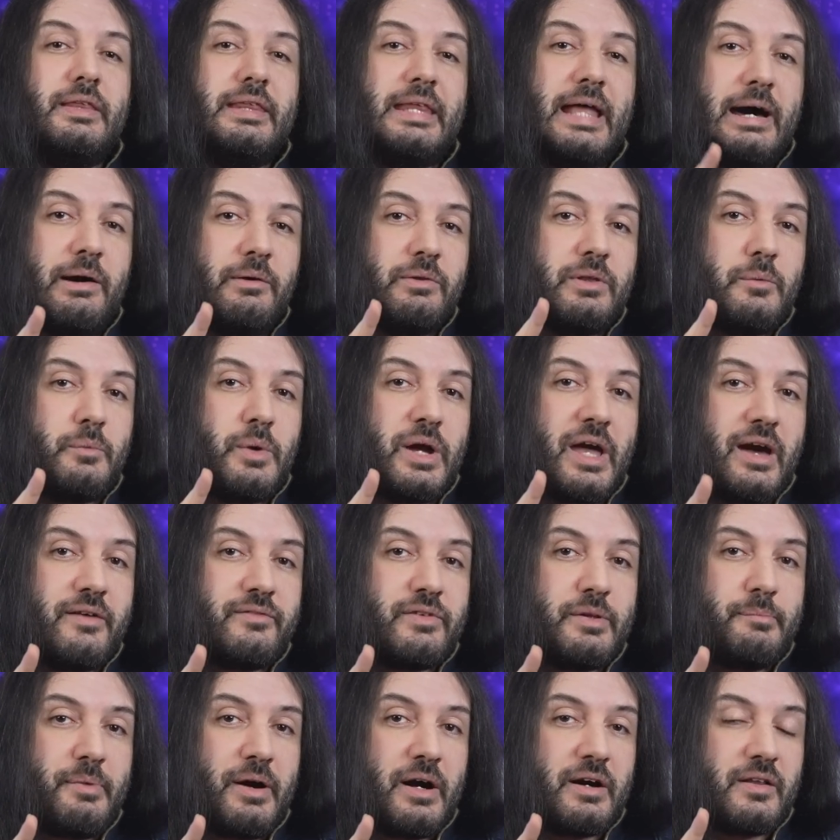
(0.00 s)
Now that we have
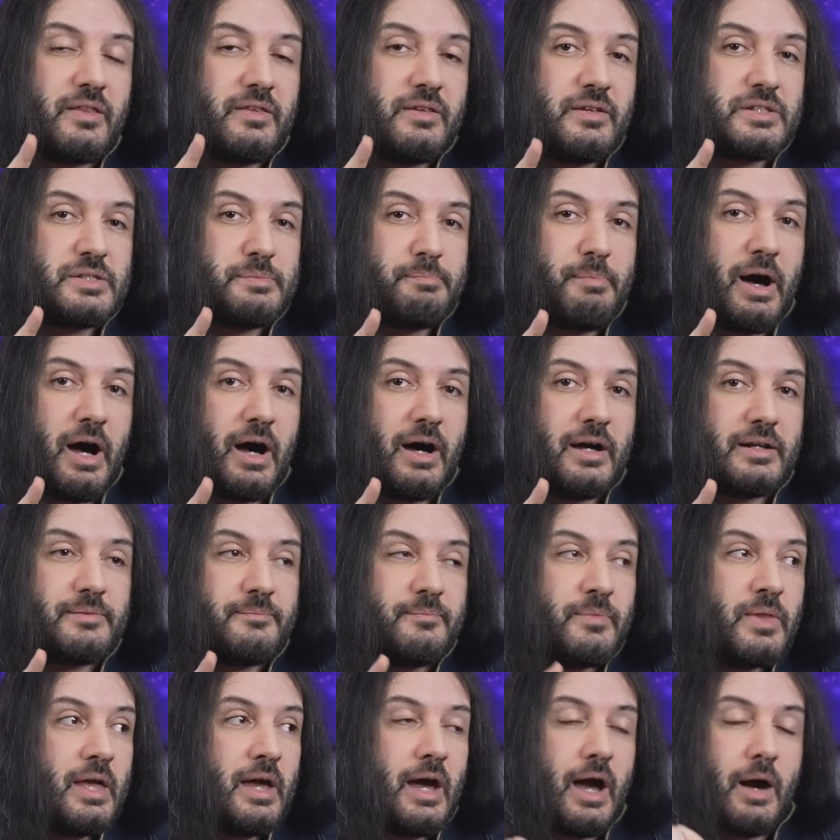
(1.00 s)
debunked this part,
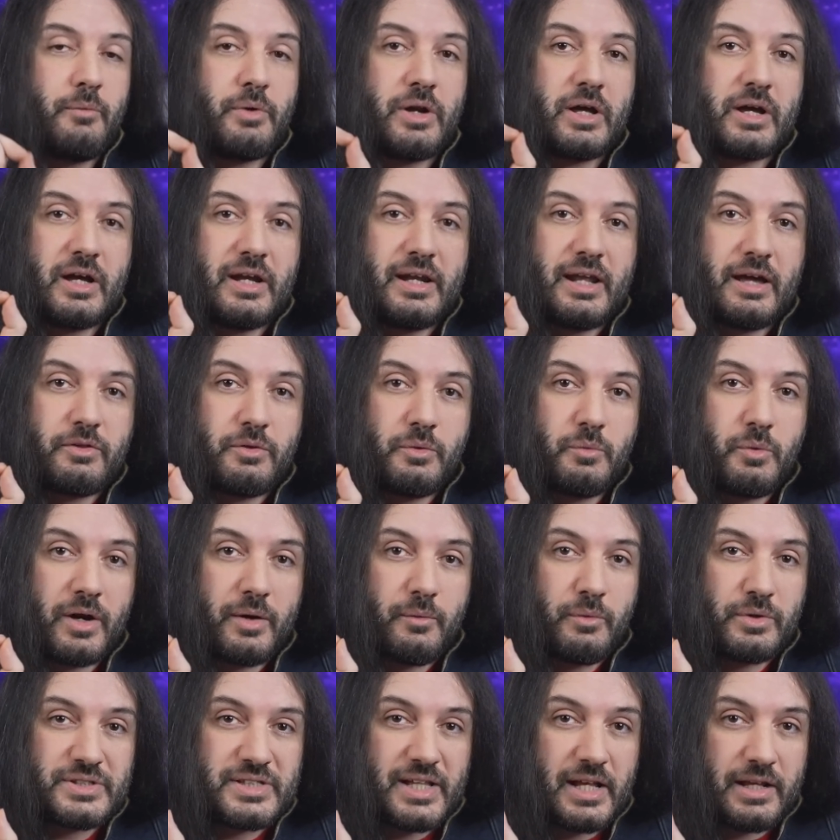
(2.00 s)
I want to connect to what I
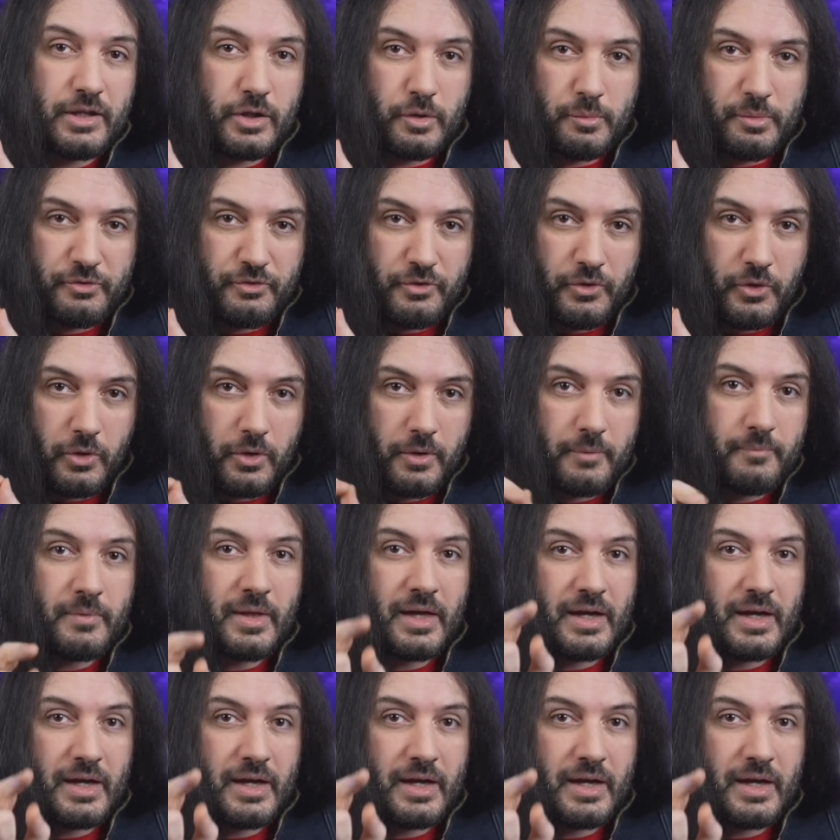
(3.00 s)
was telling you before.